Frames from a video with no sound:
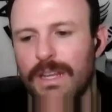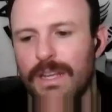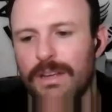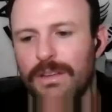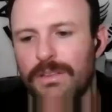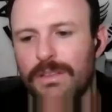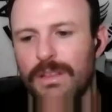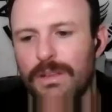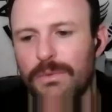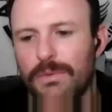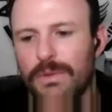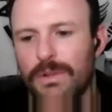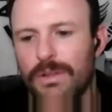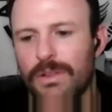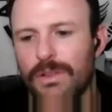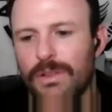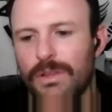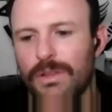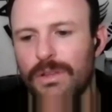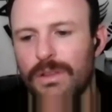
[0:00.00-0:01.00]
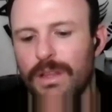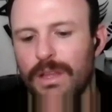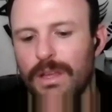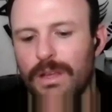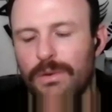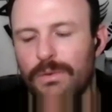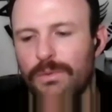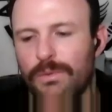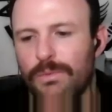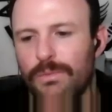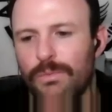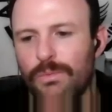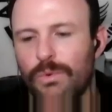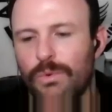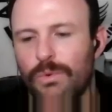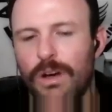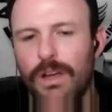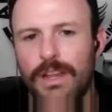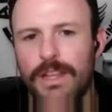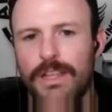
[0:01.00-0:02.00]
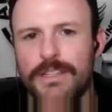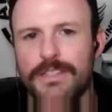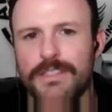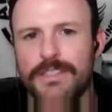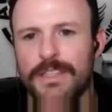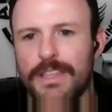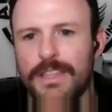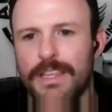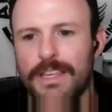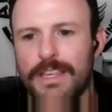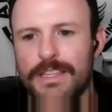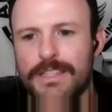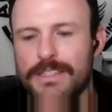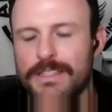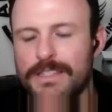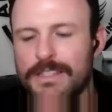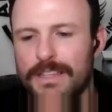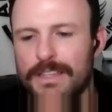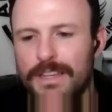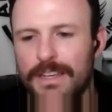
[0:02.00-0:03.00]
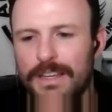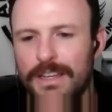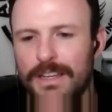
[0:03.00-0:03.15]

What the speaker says: now, they would like, what is this